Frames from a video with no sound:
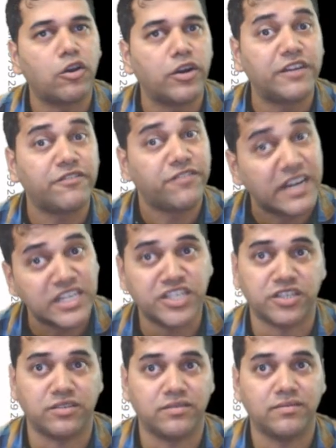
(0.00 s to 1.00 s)
audit
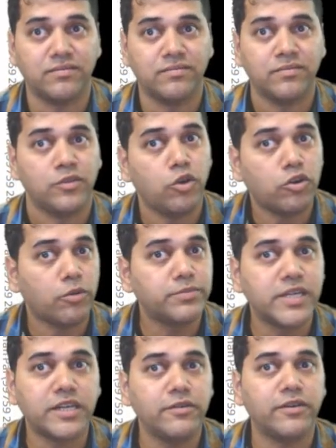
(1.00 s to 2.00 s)
function, not
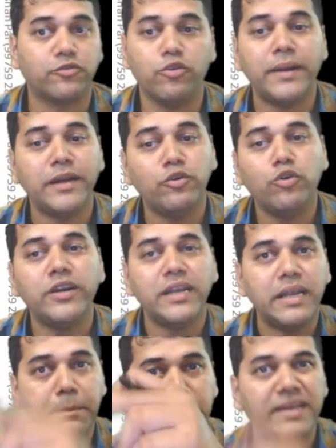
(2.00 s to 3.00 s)
objective and scope, and don't
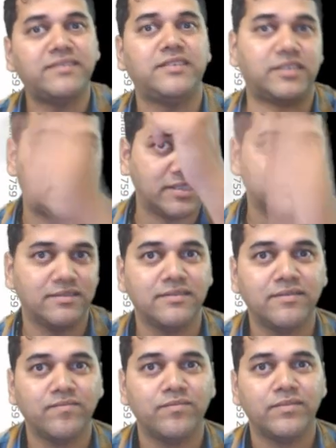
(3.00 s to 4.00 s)
mix it.
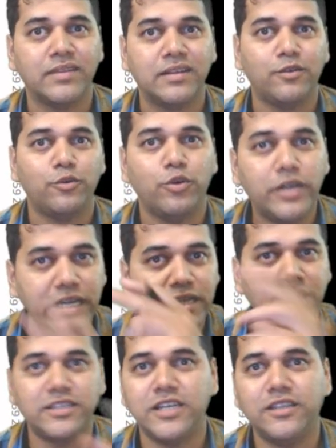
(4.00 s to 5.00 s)
Don't
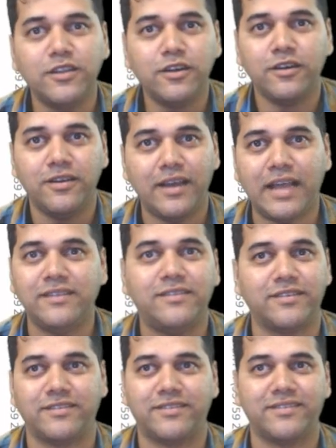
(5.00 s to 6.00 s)
interchange the
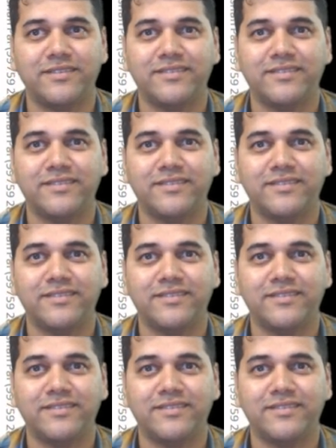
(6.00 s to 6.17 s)
answers.